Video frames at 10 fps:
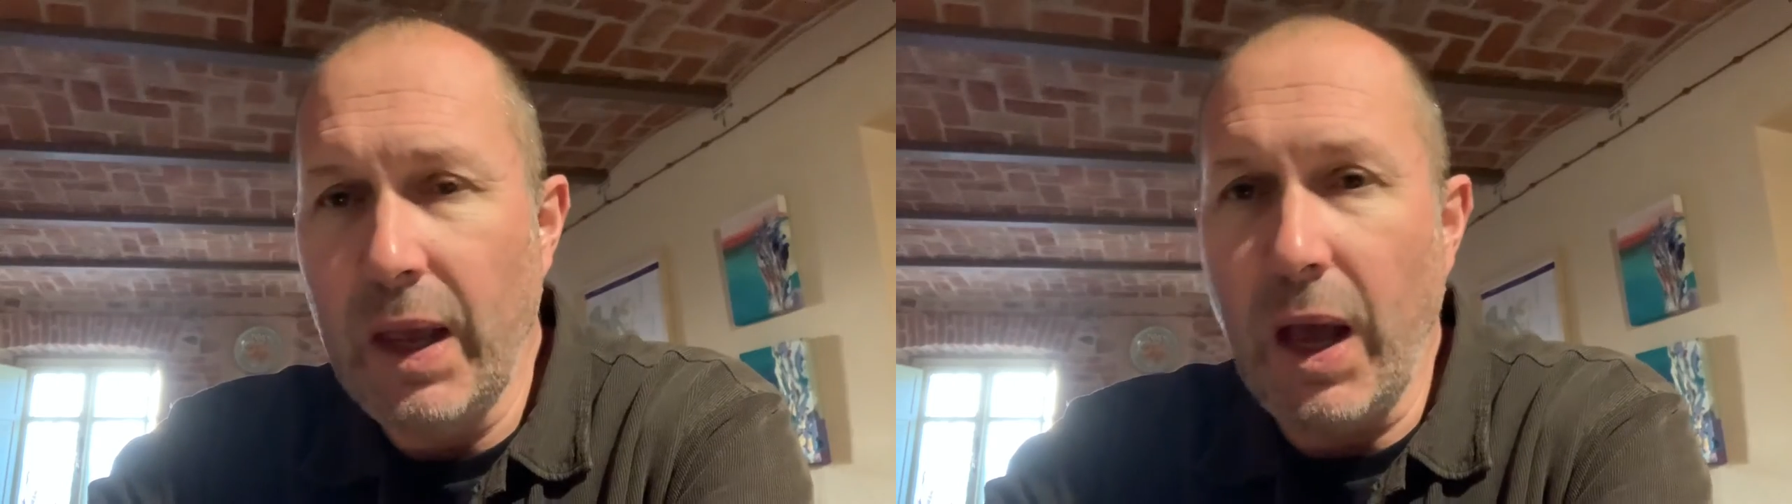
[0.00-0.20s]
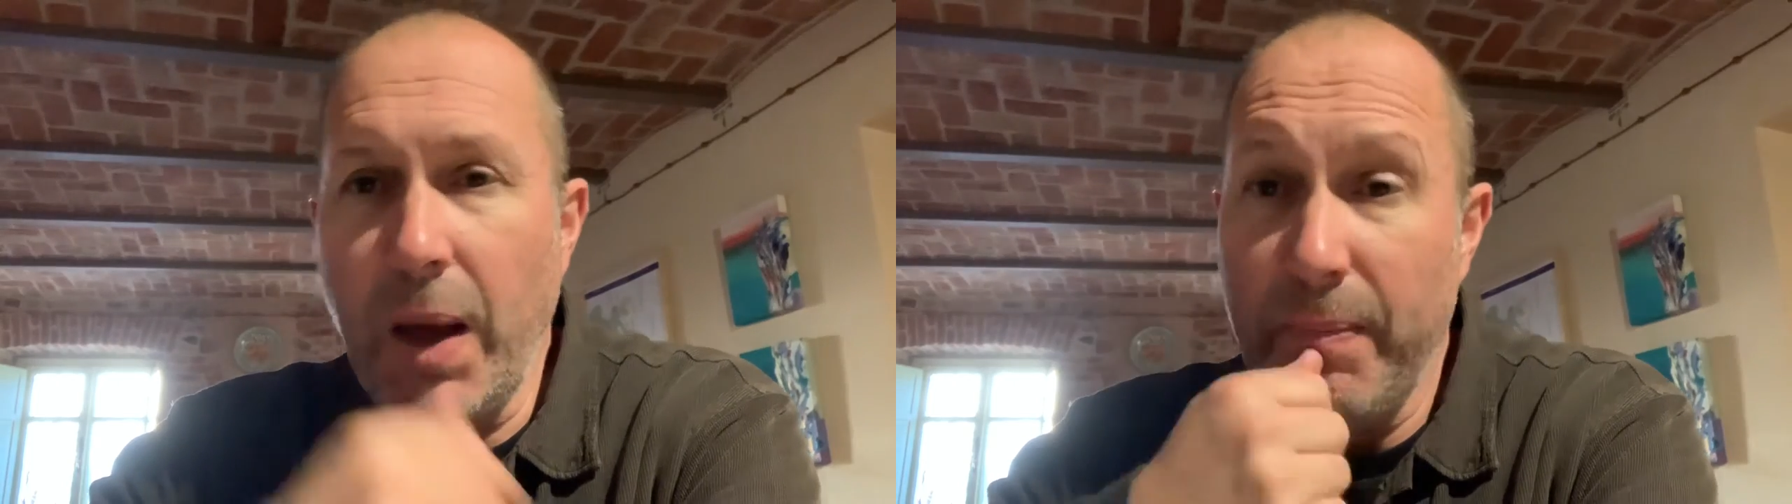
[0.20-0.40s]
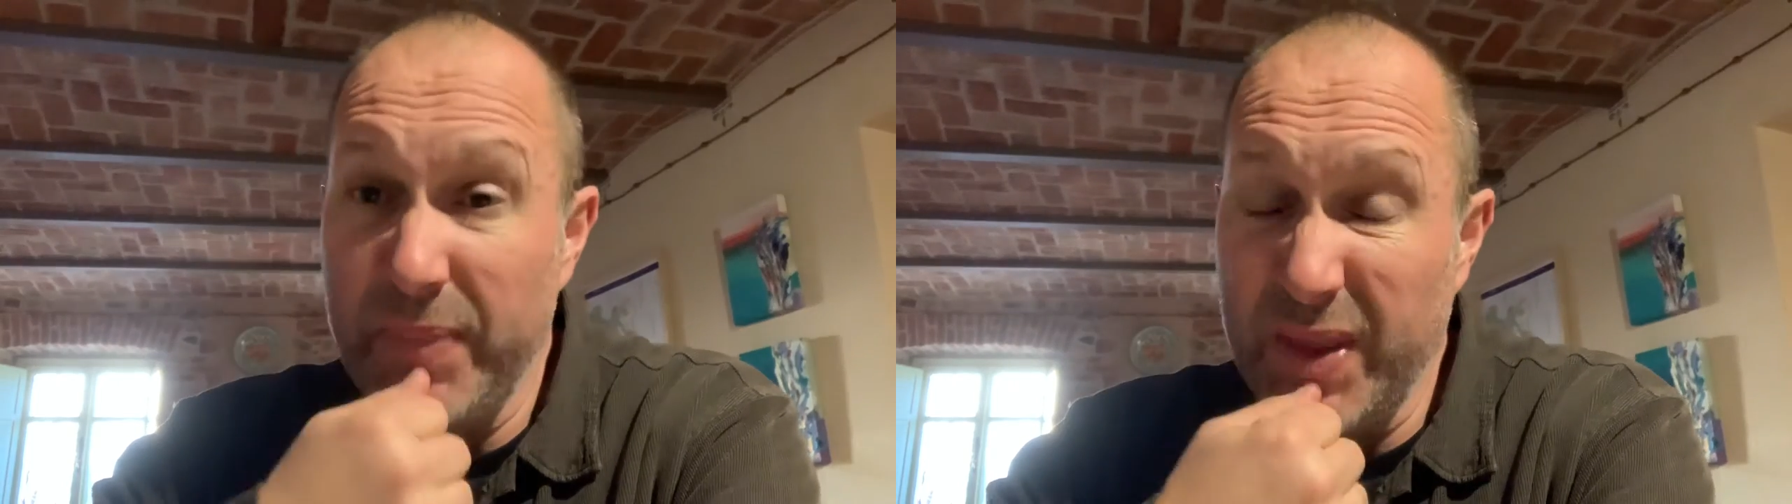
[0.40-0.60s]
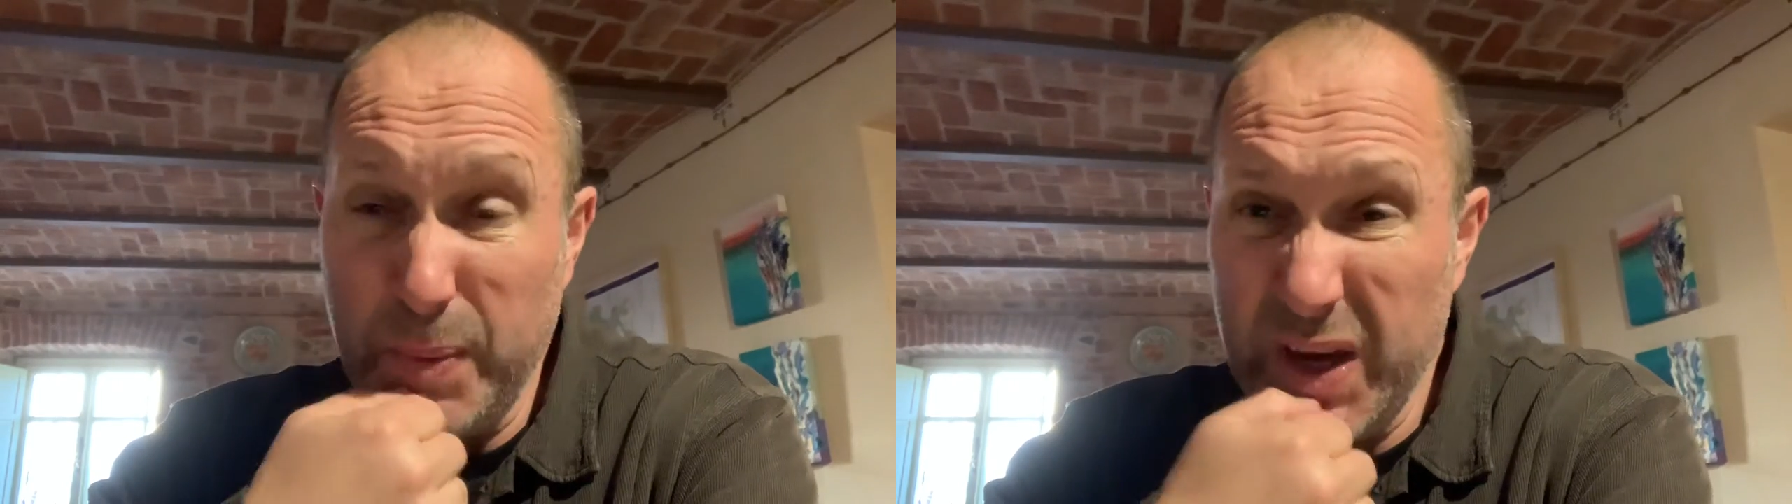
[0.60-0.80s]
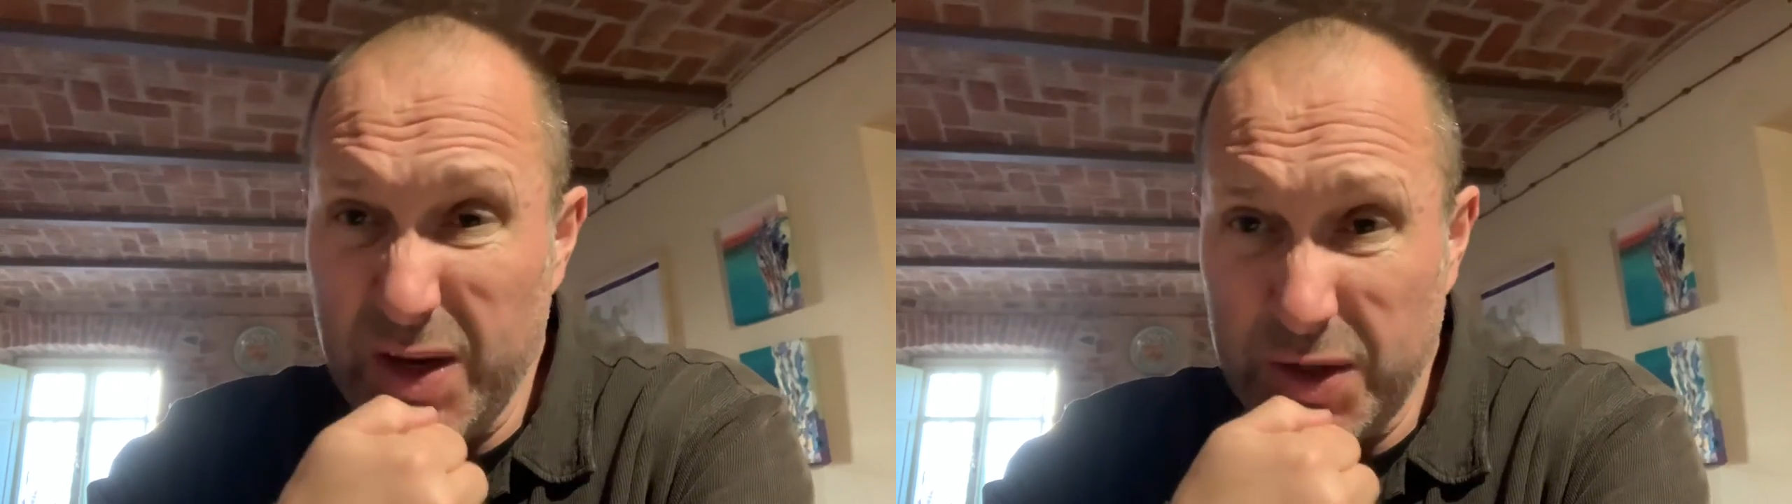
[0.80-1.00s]
Then
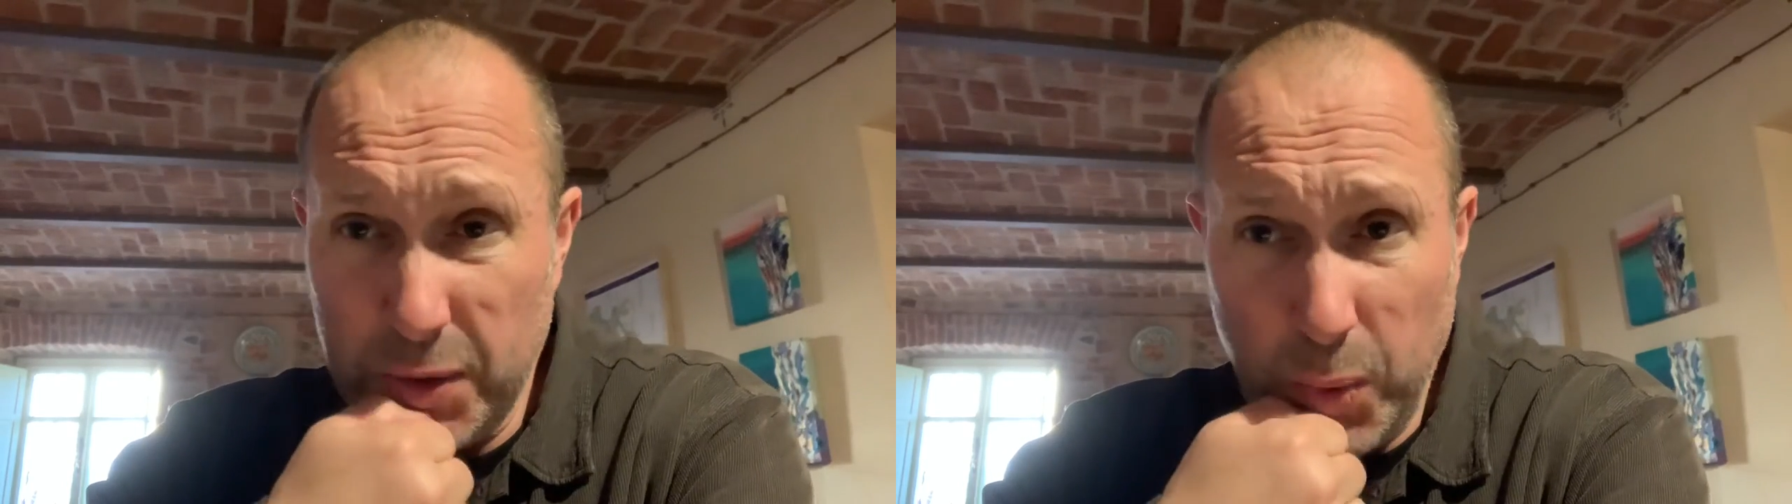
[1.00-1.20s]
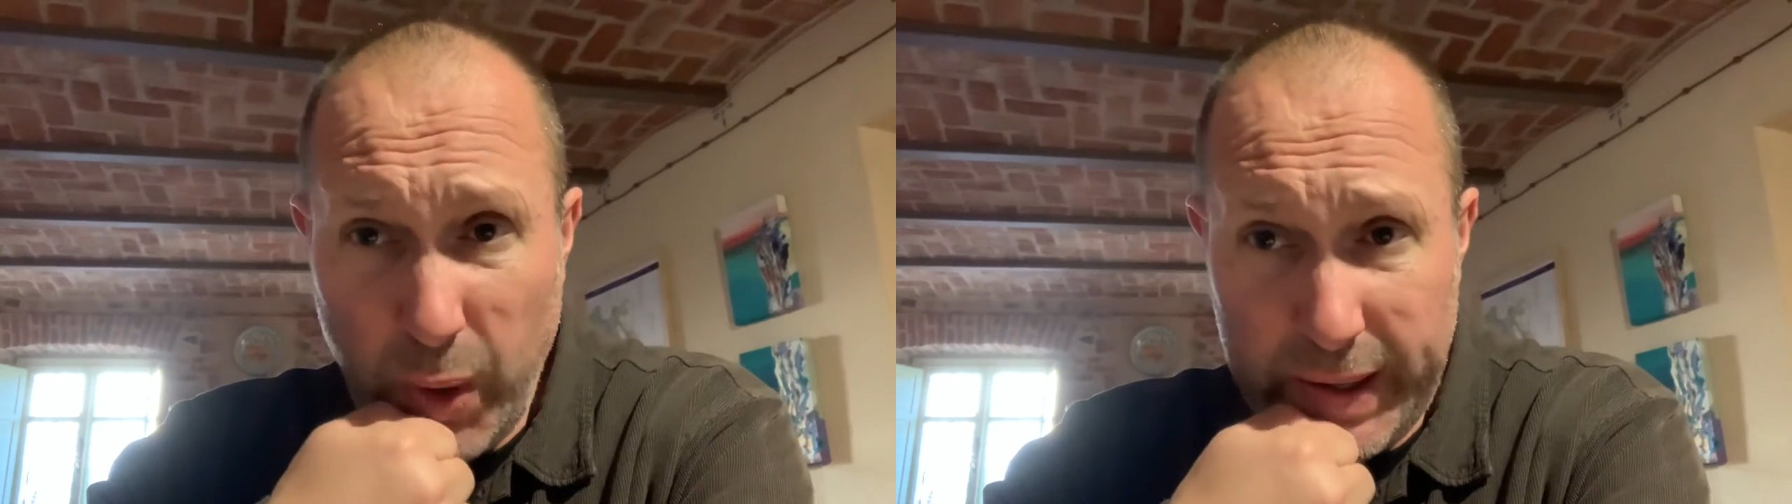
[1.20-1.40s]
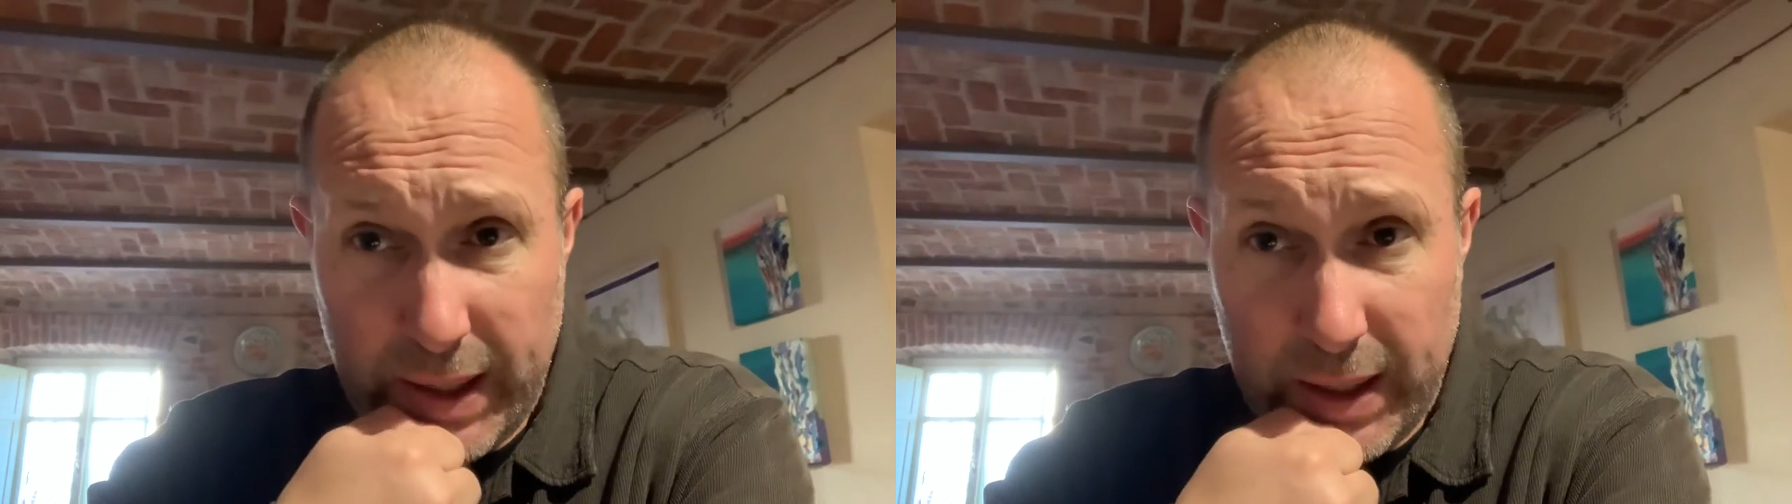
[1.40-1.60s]
we go into wine